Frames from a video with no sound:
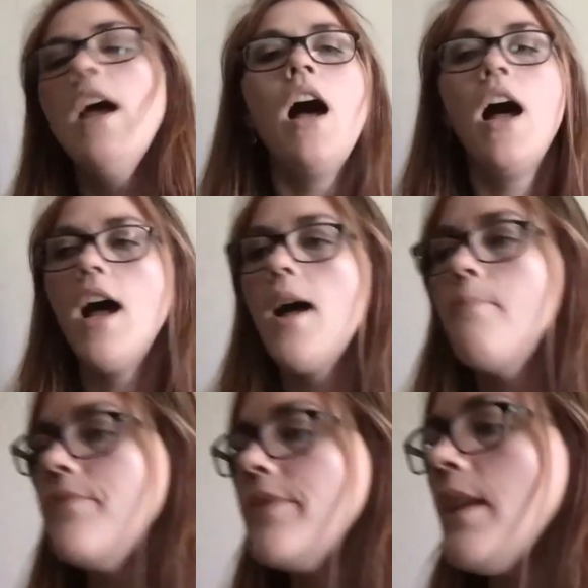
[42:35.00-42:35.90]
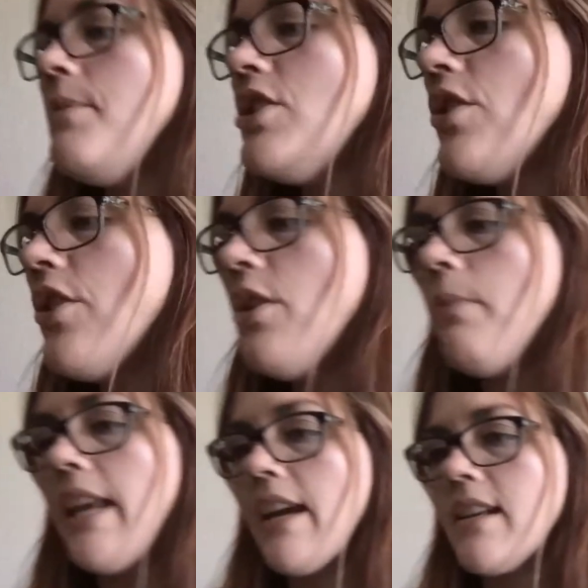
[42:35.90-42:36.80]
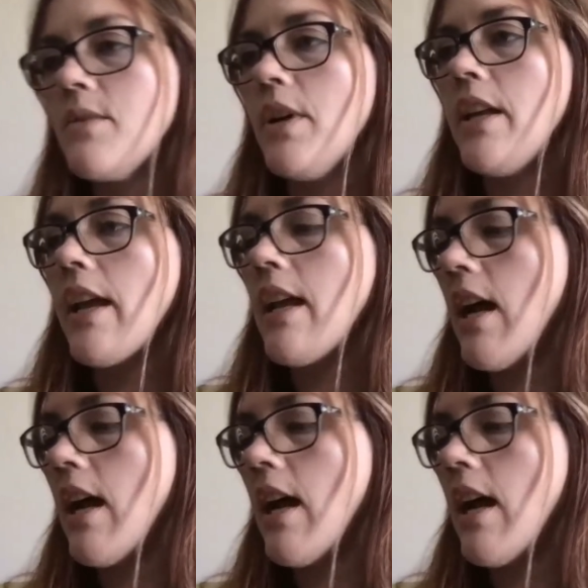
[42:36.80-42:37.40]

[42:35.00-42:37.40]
Let me show you my next one.